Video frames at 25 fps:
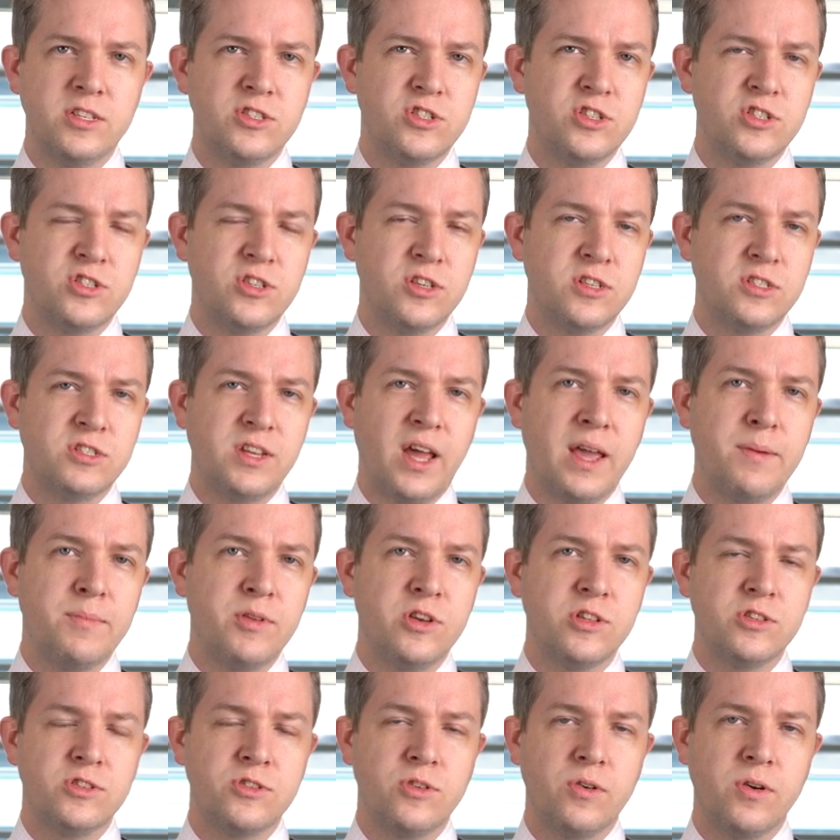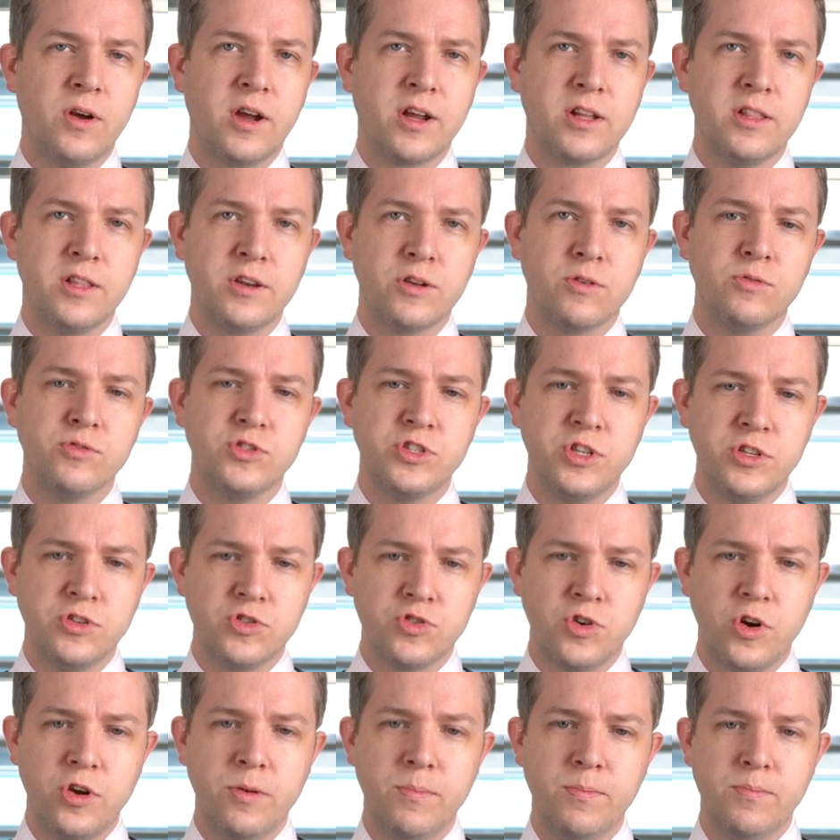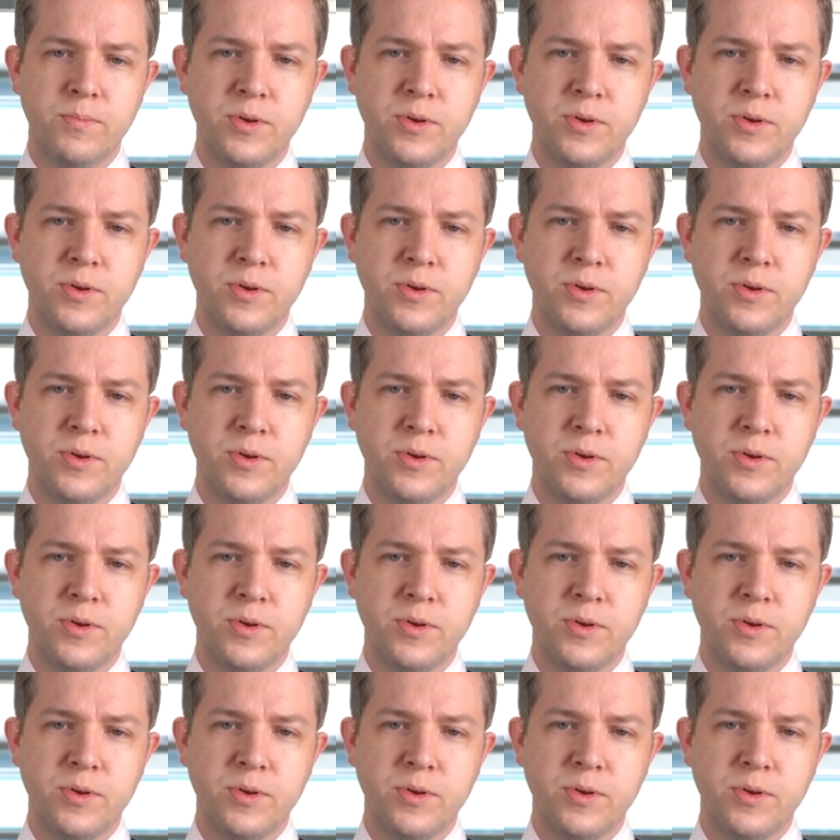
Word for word: is just a statement, it's not a clinical syndrome,